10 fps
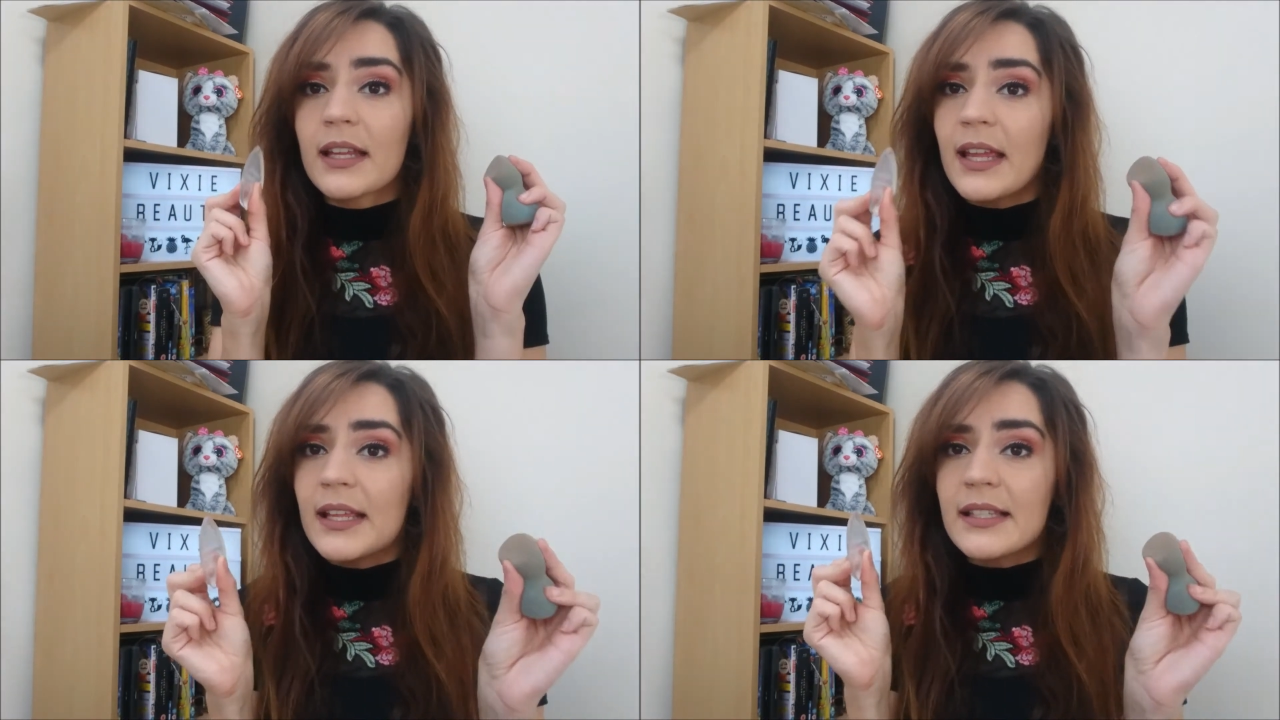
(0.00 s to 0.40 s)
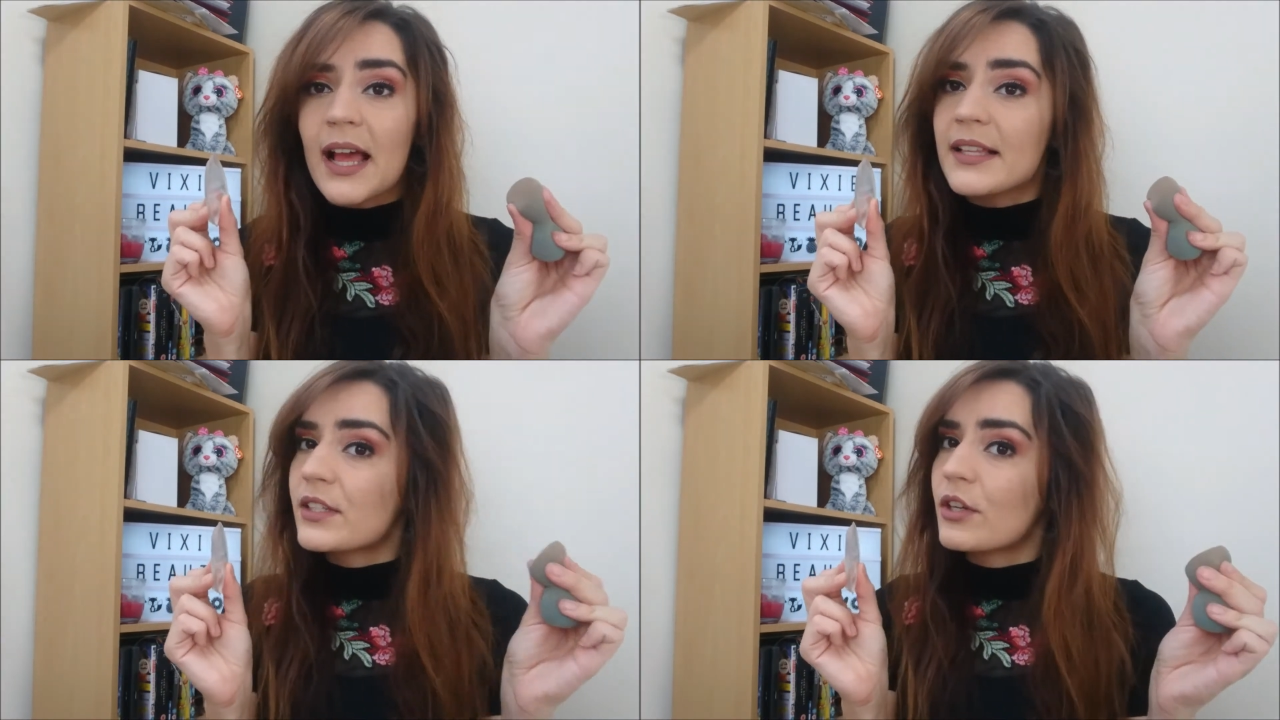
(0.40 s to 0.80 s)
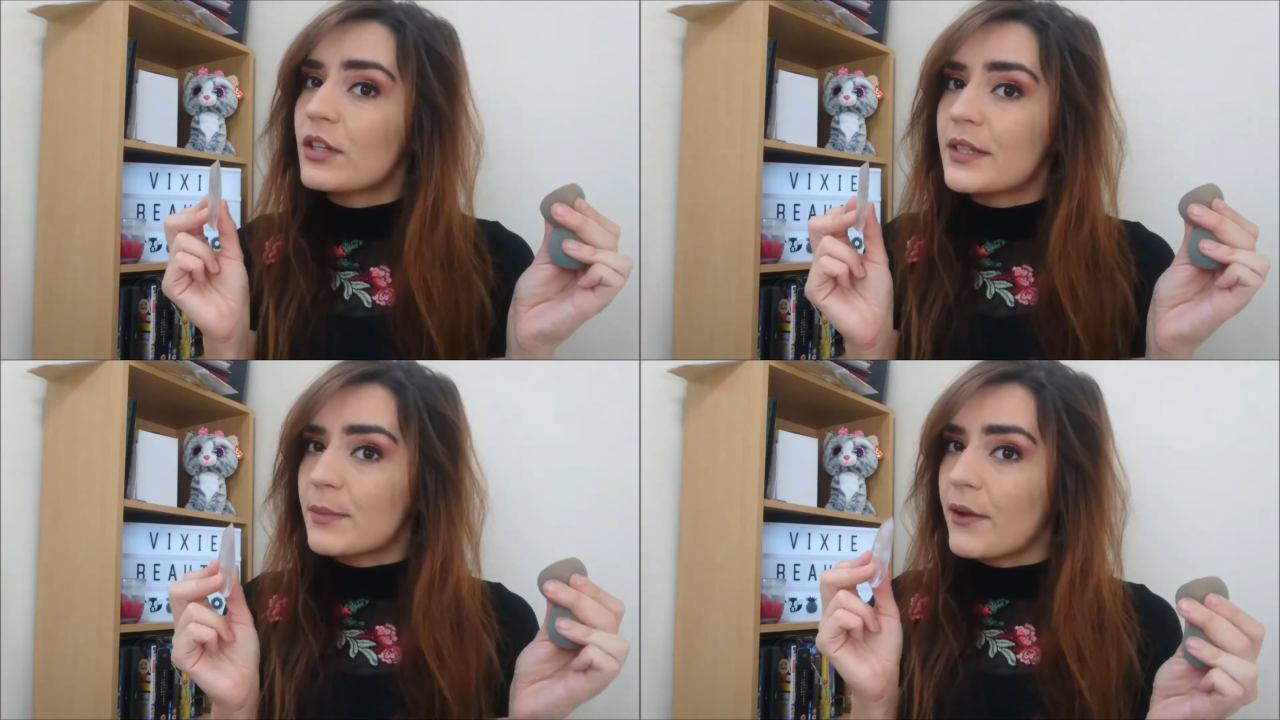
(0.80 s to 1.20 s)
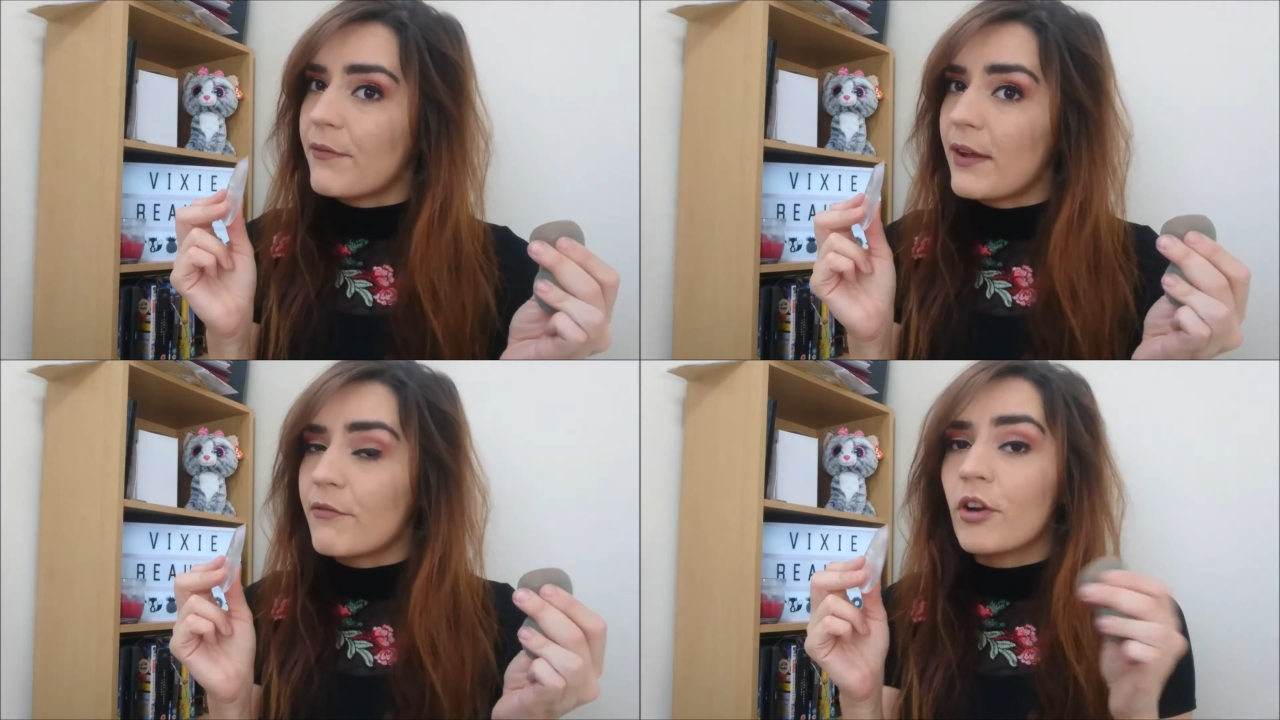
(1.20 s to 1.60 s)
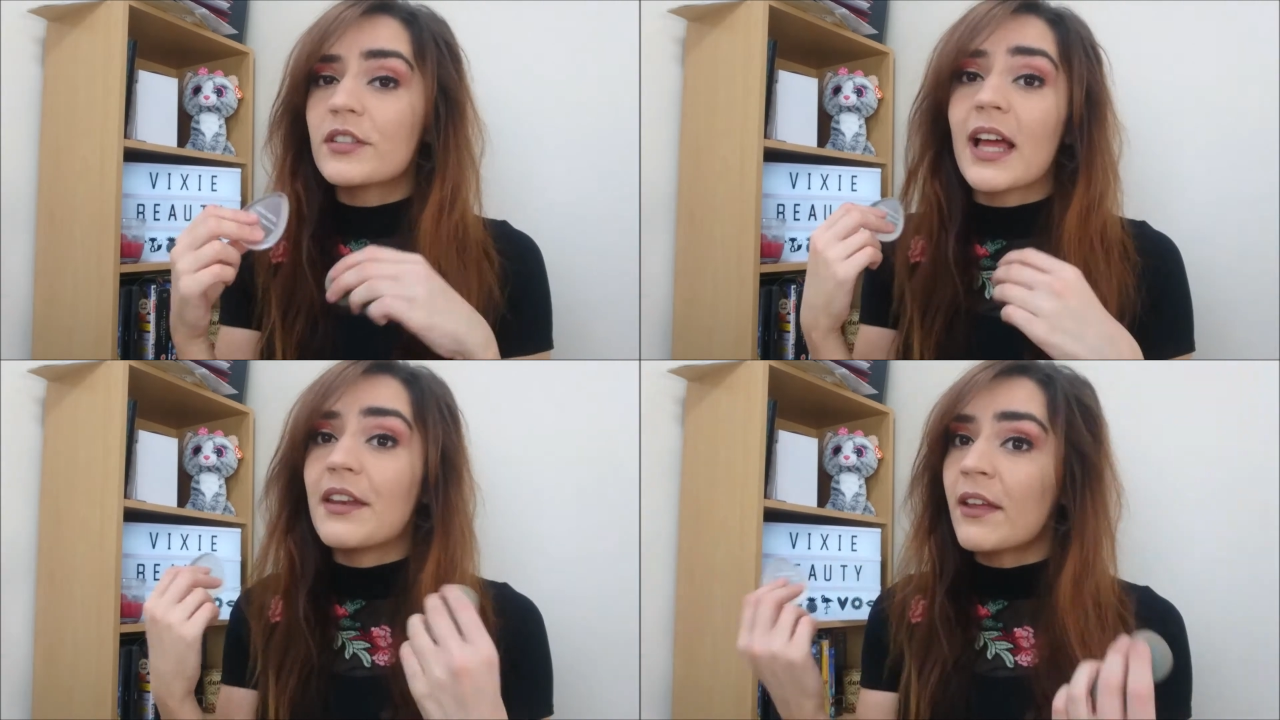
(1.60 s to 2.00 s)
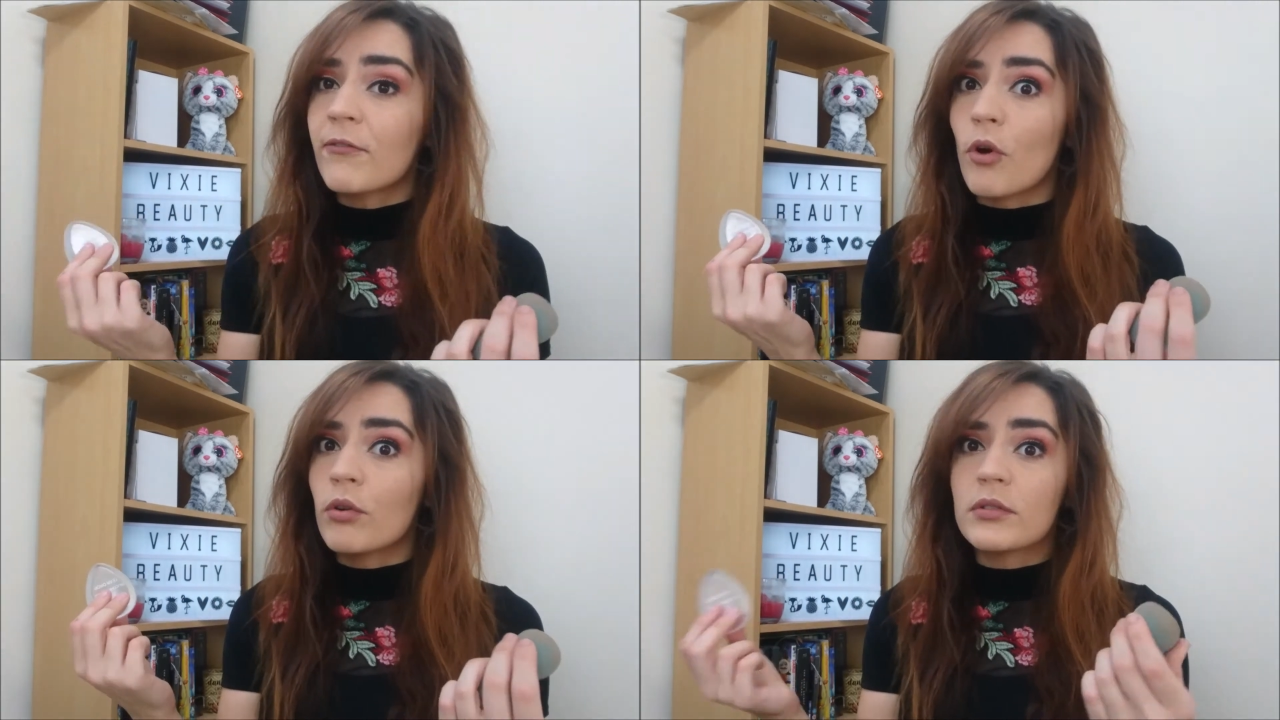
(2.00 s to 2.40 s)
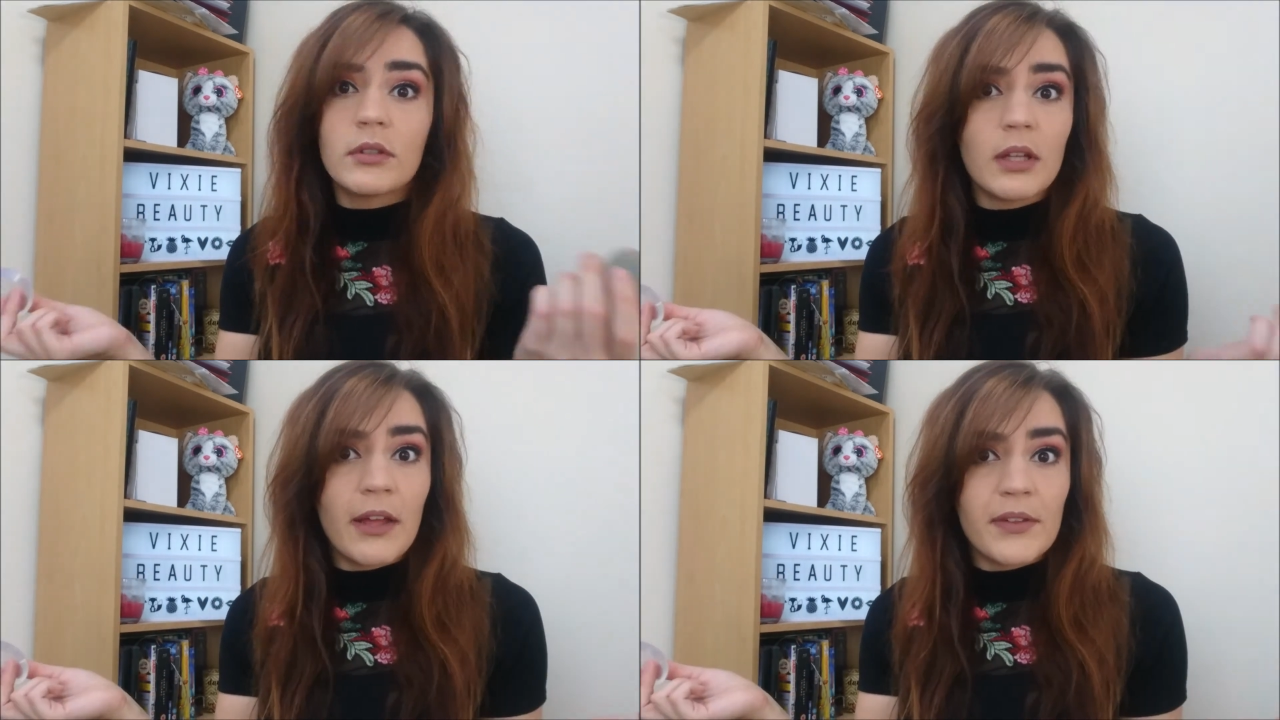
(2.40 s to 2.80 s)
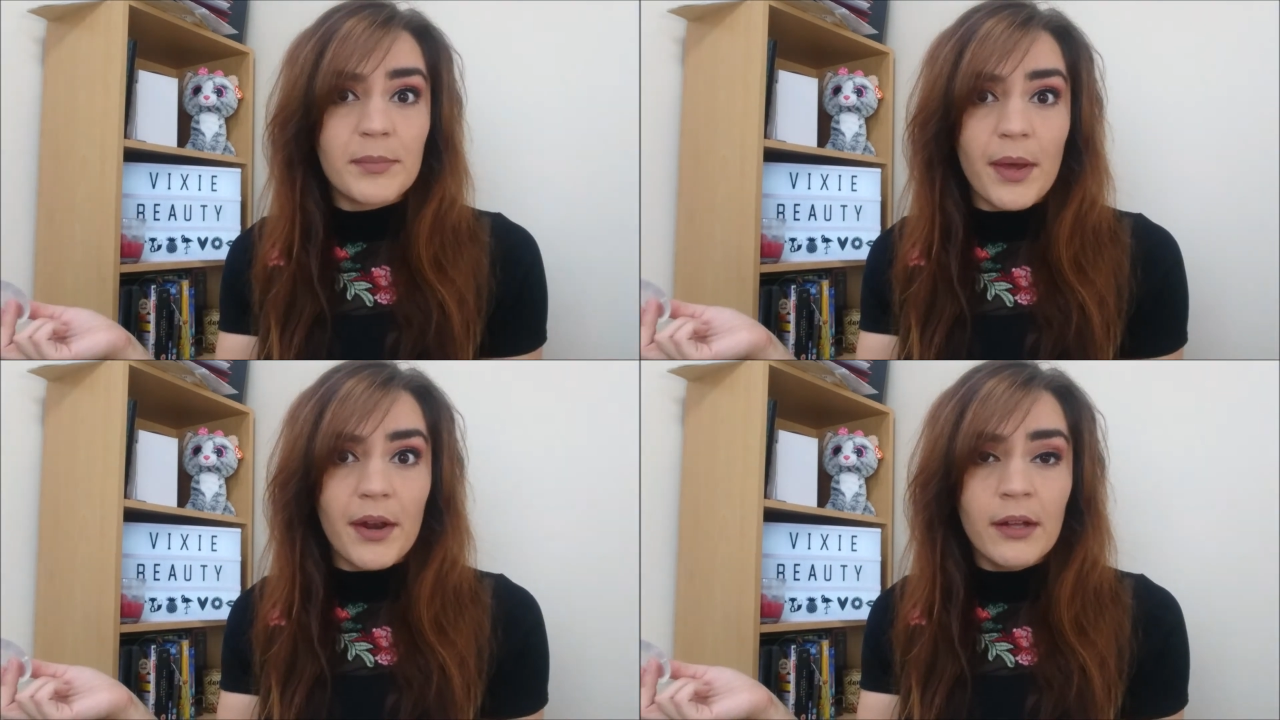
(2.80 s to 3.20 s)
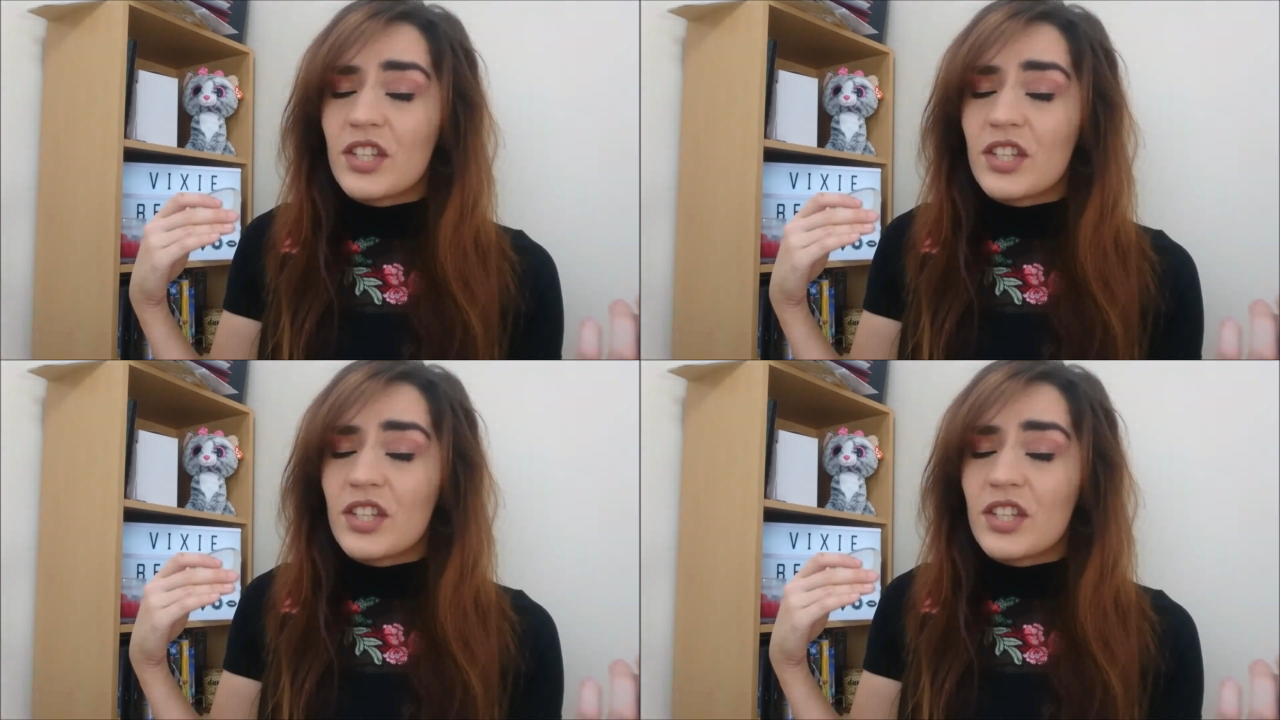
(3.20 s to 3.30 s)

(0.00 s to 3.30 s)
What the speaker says: is as good as my favourite, and if not, if it's better.